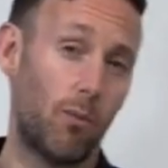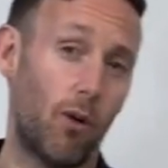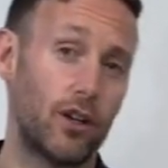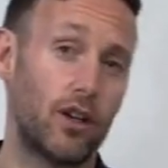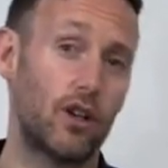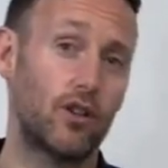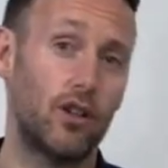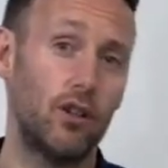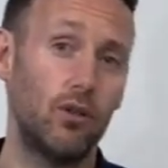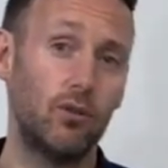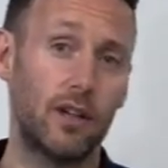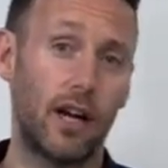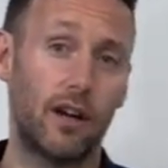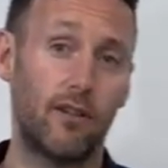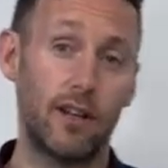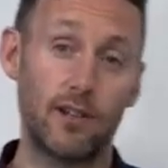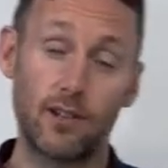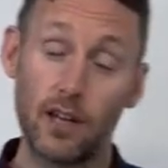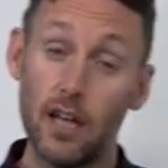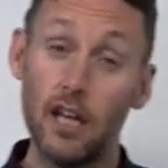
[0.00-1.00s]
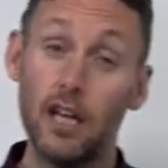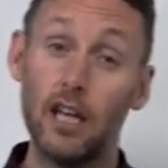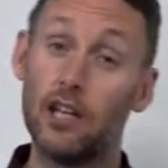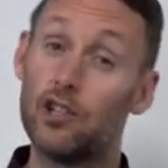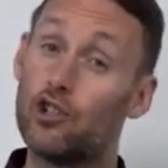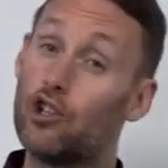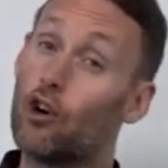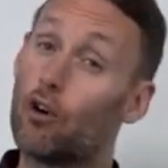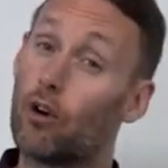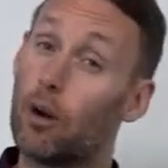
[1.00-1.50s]
And what you're doing there is
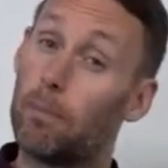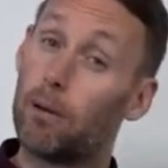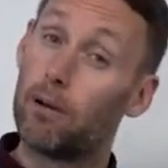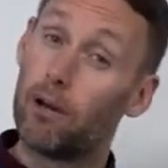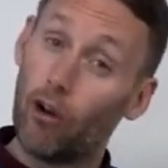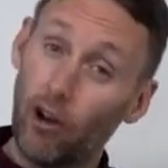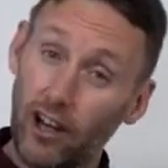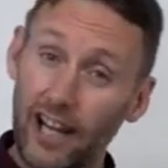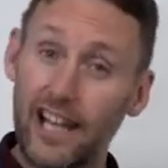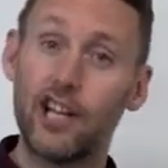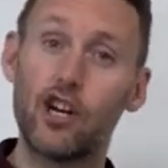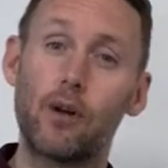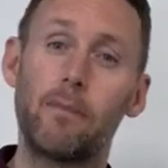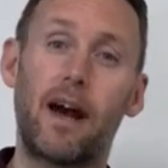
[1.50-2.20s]
you're applying